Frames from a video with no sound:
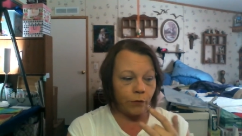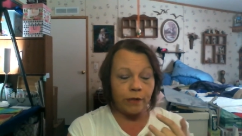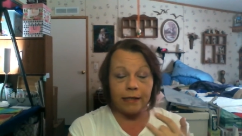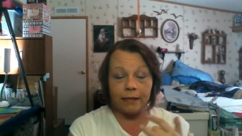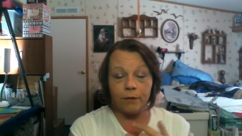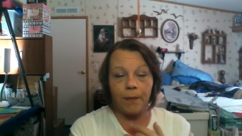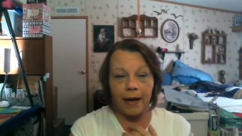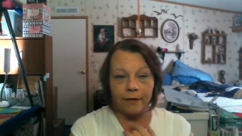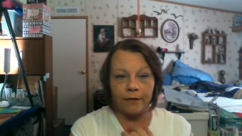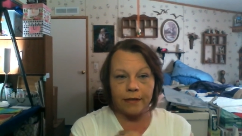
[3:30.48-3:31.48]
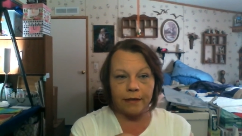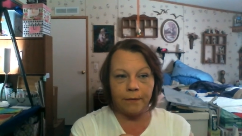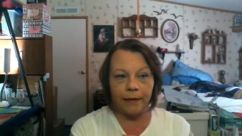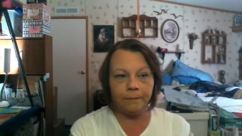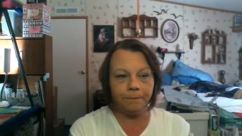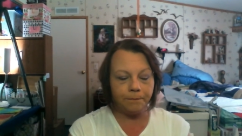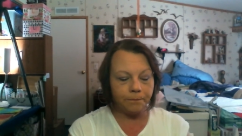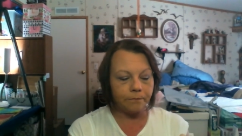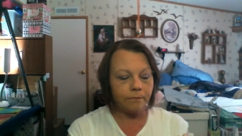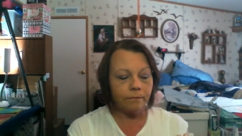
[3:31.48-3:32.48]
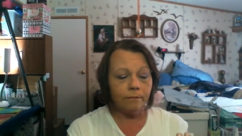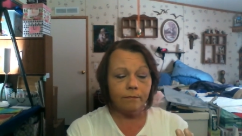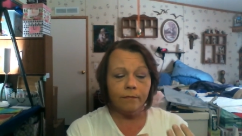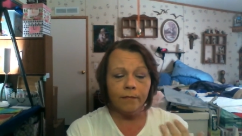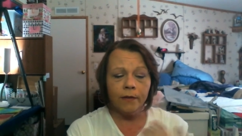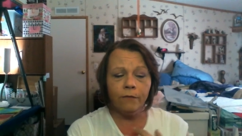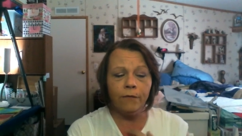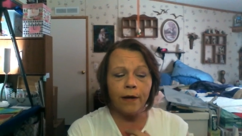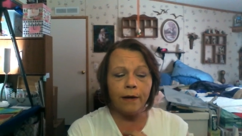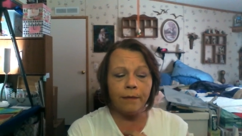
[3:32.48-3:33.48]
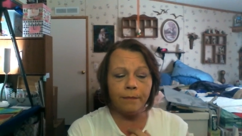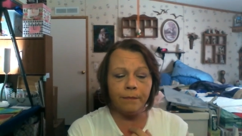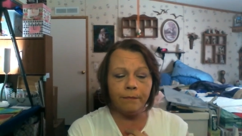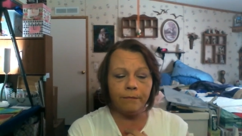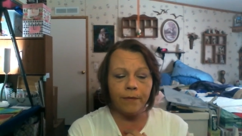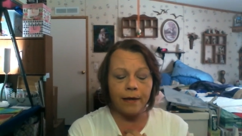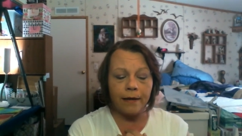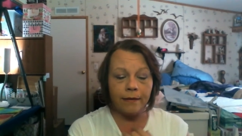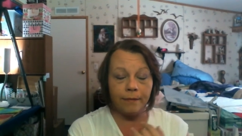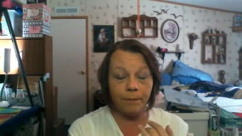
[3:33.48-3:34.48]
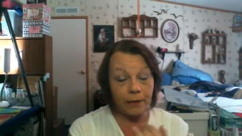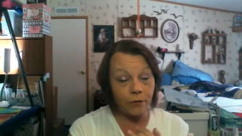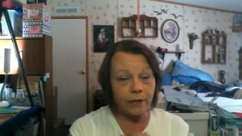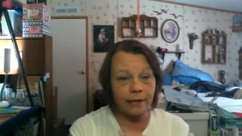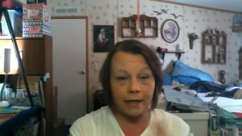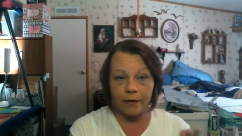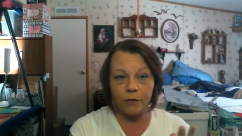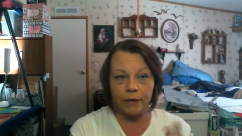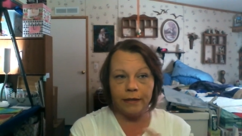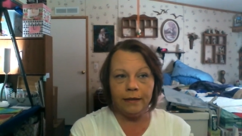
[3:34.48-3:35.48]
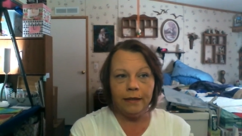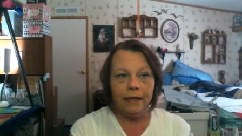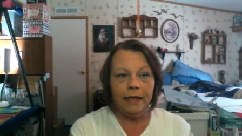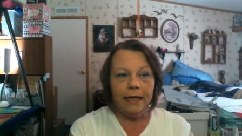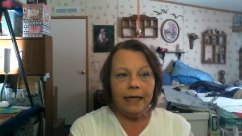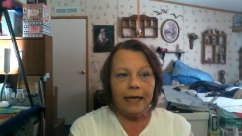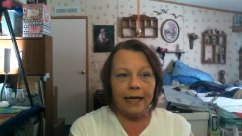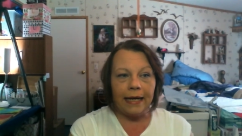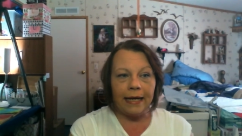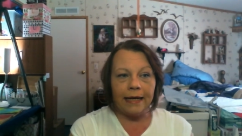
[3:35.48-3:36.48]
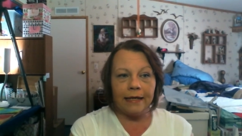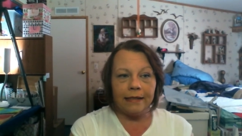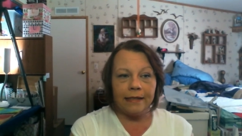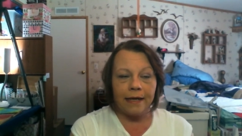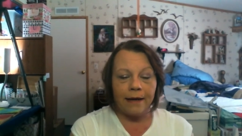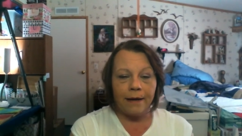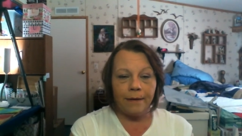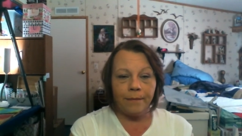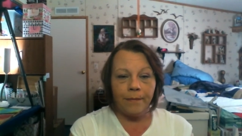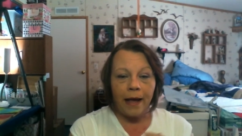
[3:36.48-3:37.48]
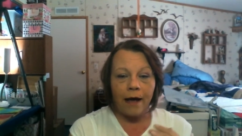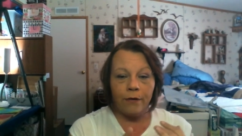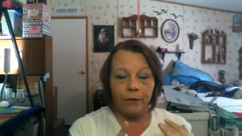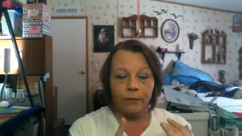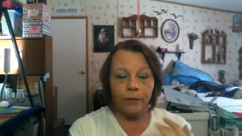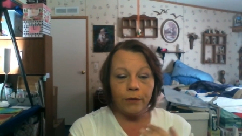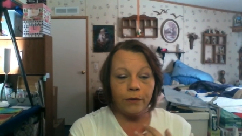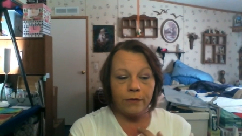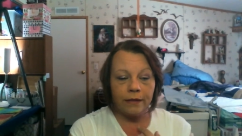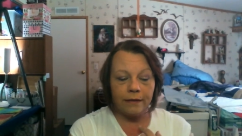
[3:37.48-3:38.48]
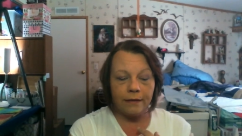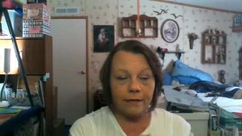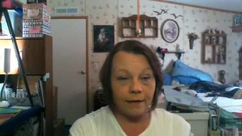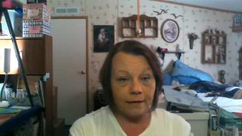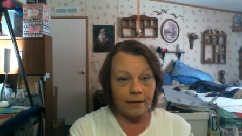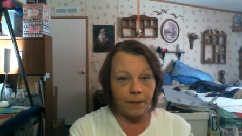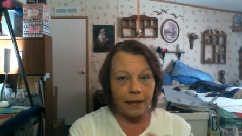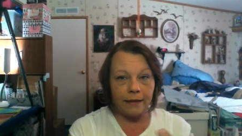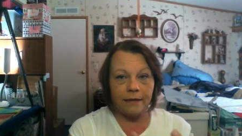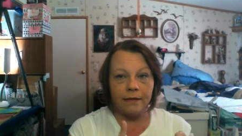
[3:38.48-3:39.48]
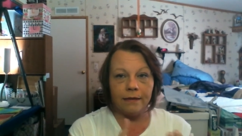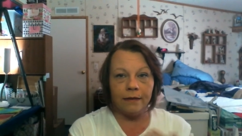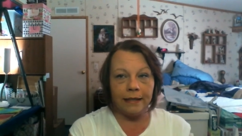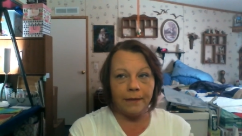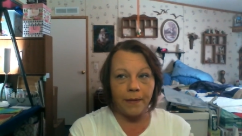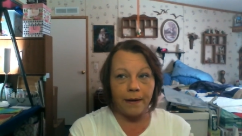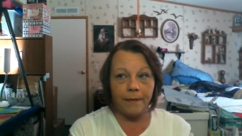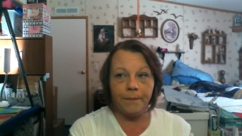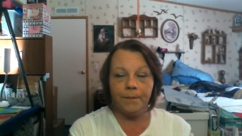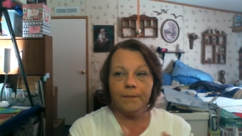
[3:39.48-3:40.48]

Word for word: or stencil patterns anyway, from uh, Pinterest actually, and um, how to load those into Design Space, clean them up,